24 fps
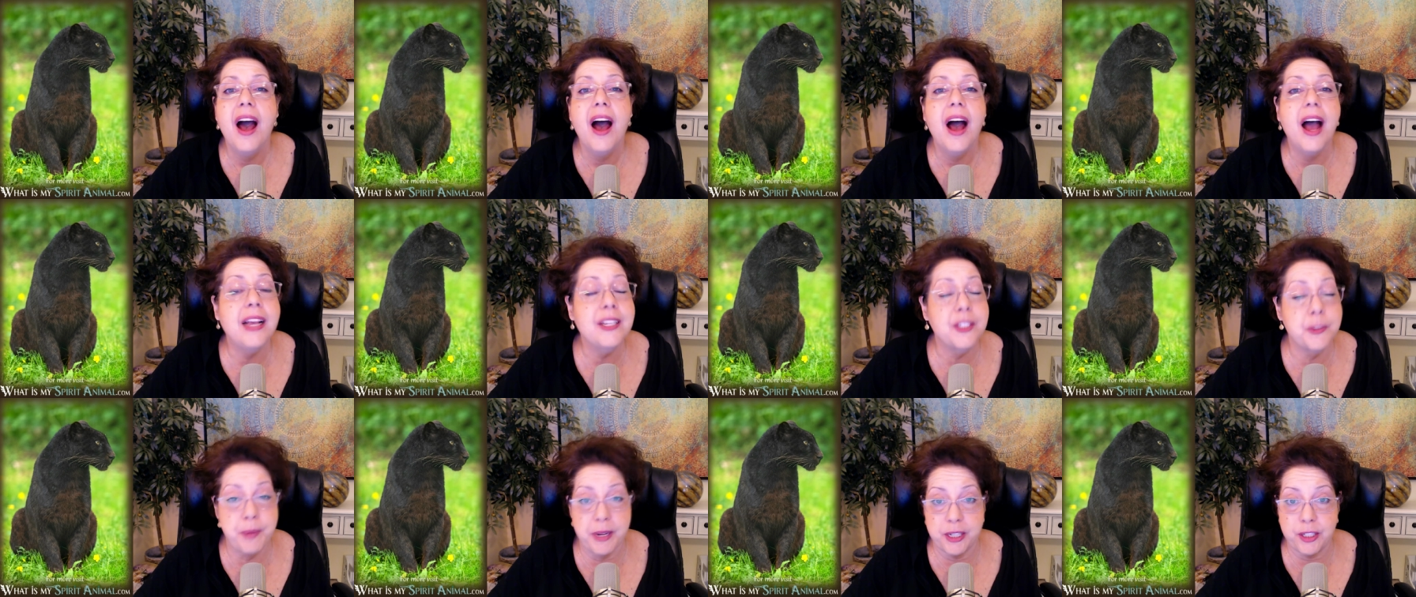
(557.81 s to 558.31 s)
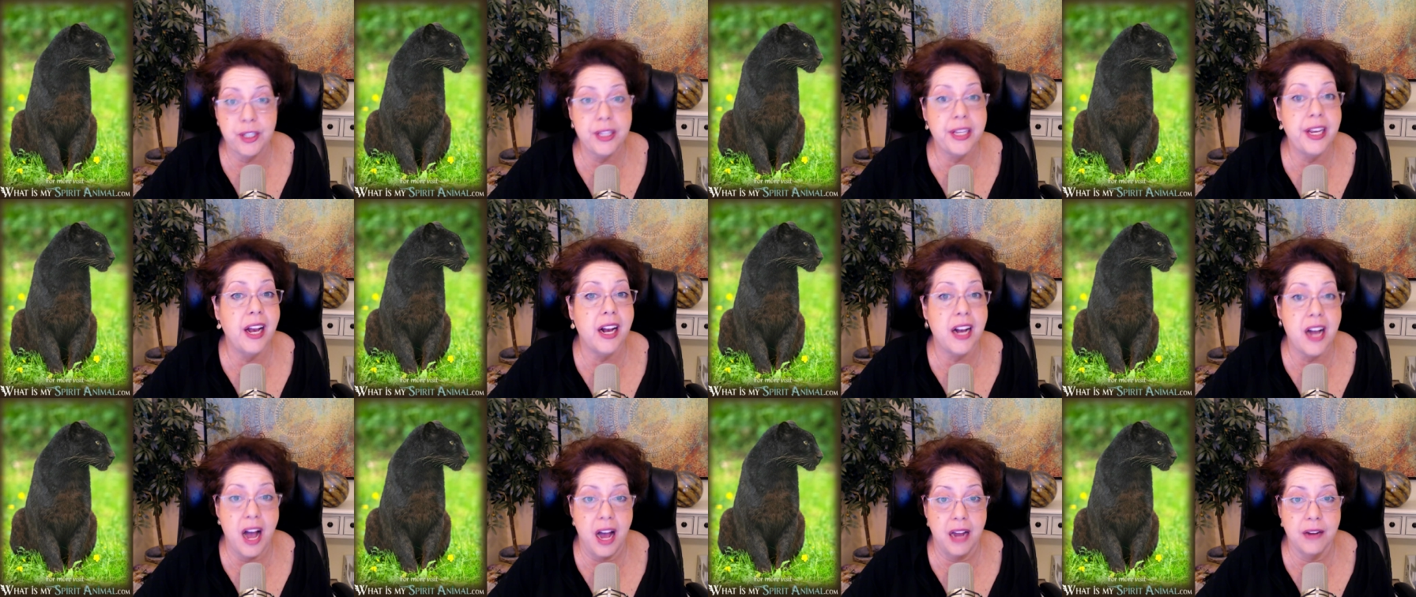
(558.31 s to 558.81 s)
especially a
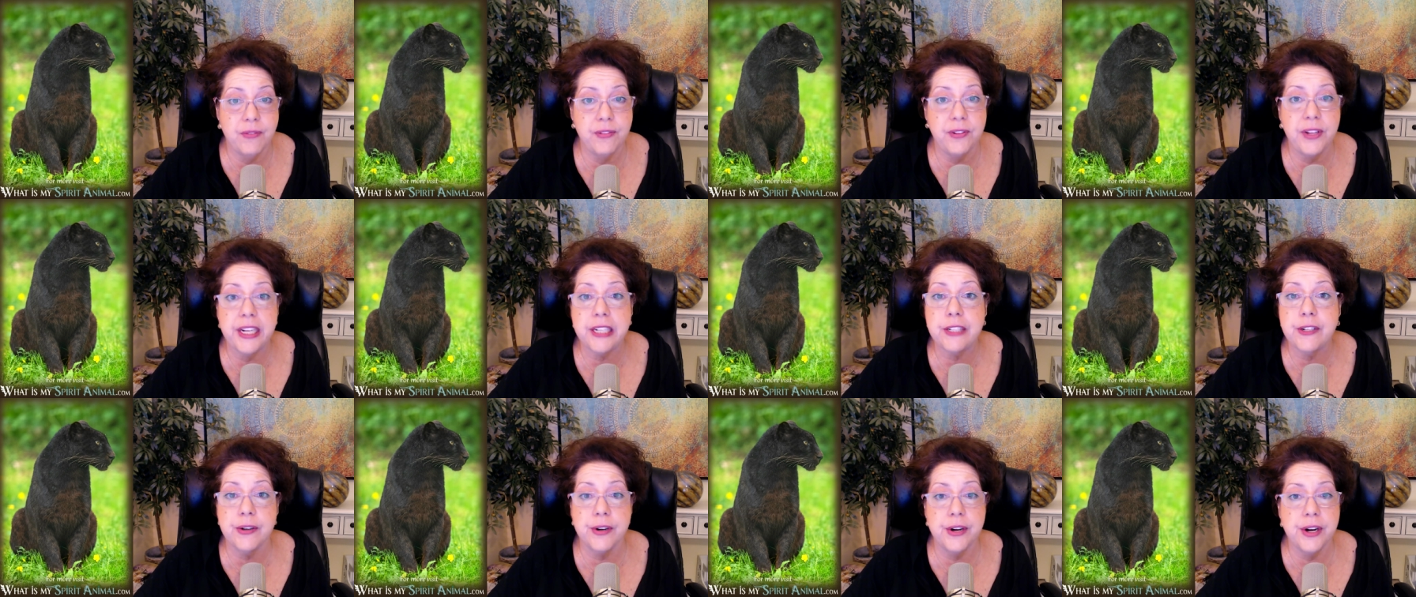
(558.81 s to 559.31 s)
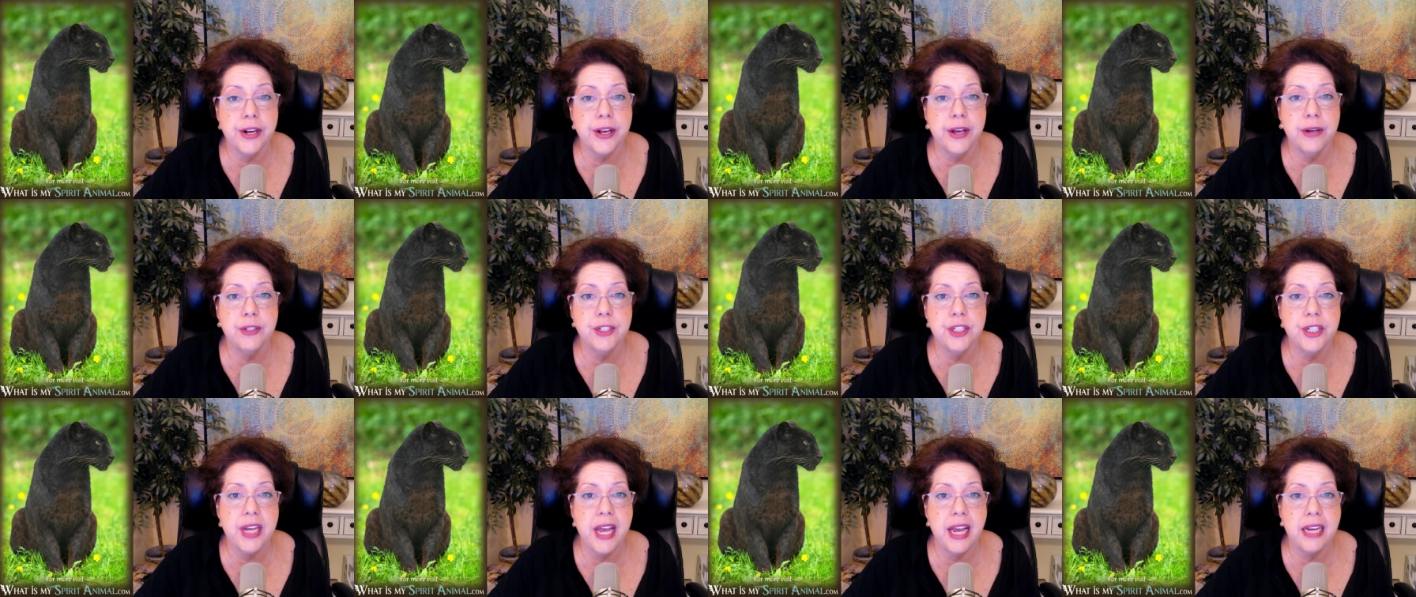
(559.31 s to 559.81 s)
conflict or a
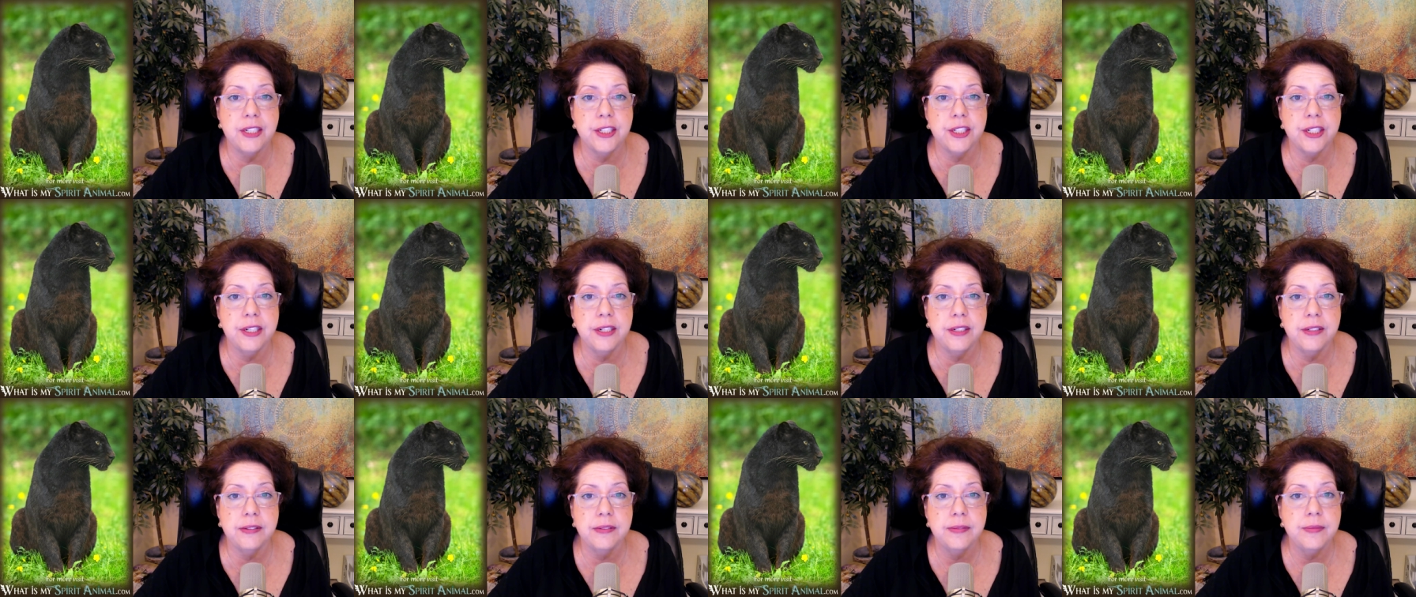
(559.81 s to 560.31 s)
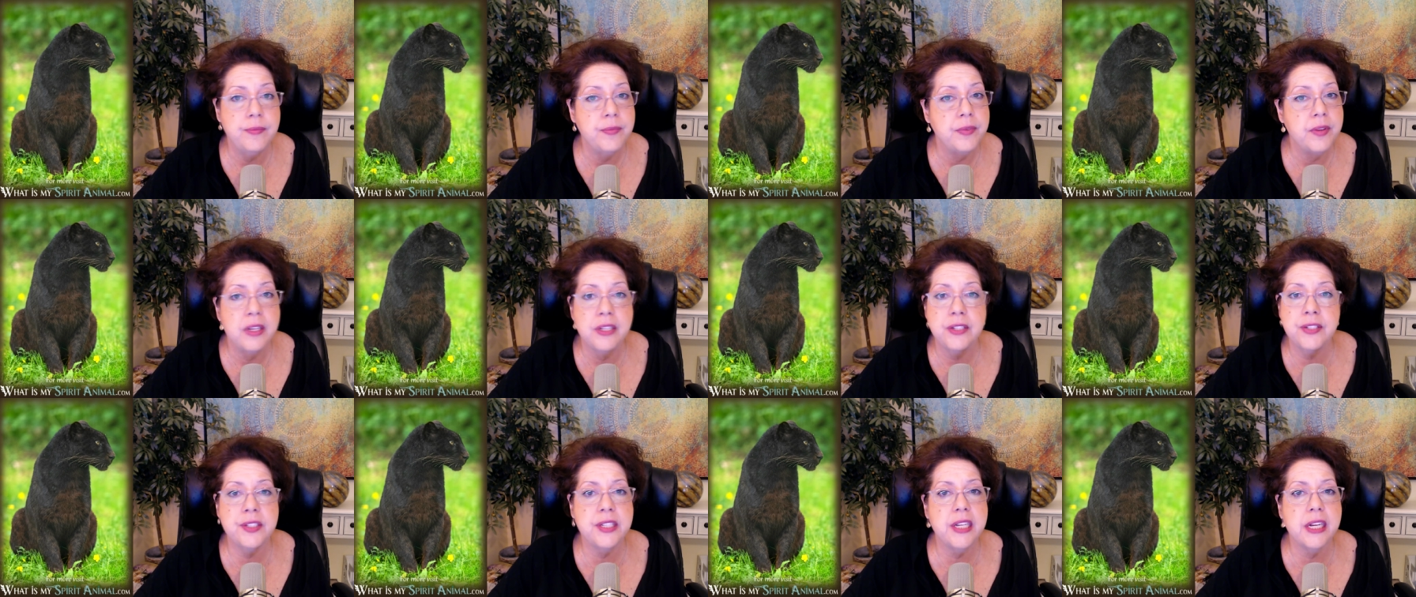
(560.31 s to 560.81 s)
negotiation,
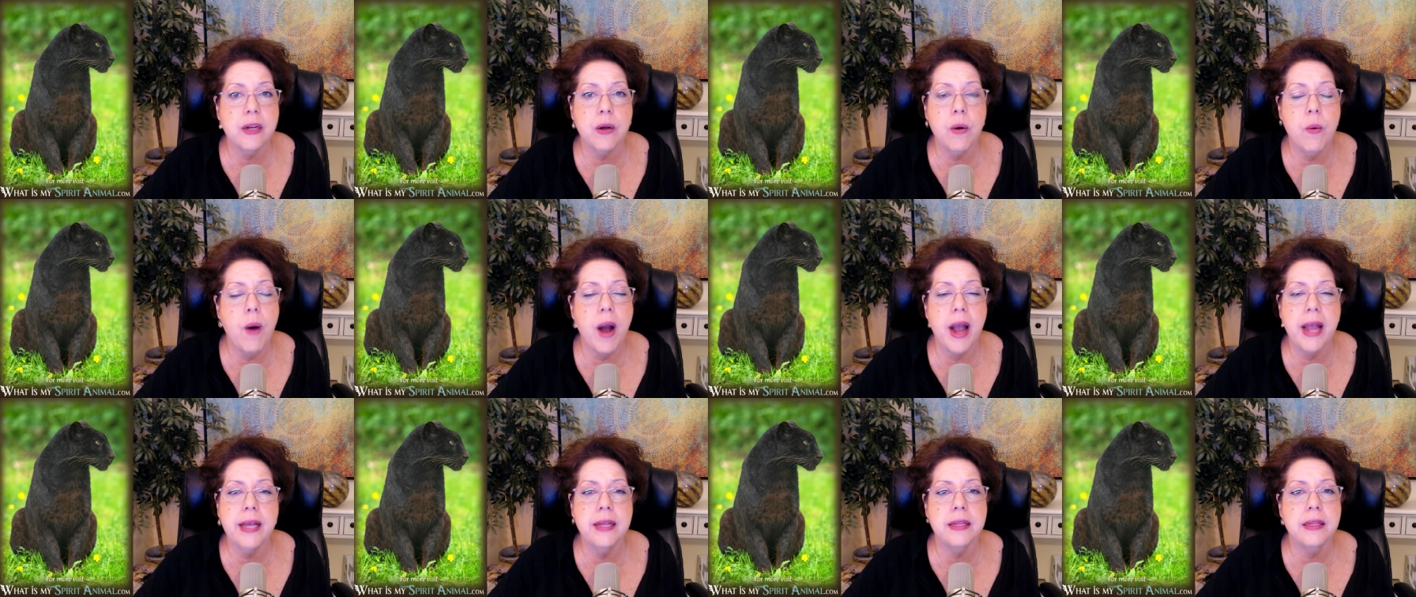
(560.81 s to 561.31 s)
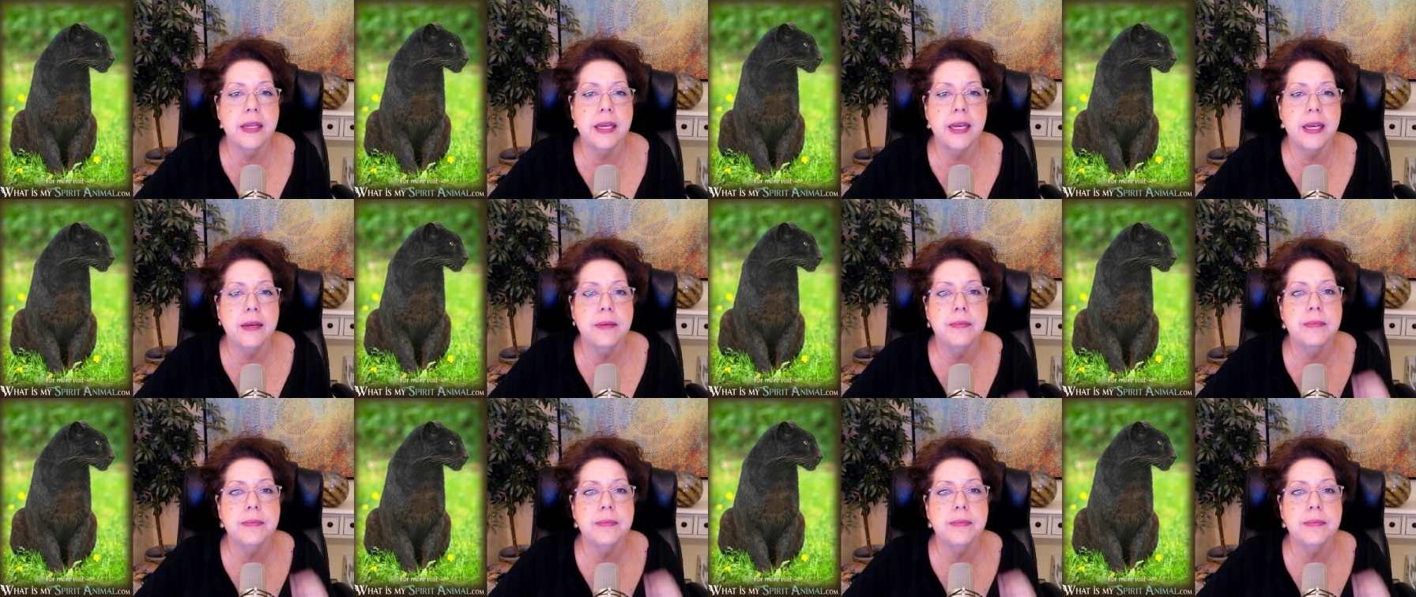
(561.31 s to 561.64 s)
sit quietly.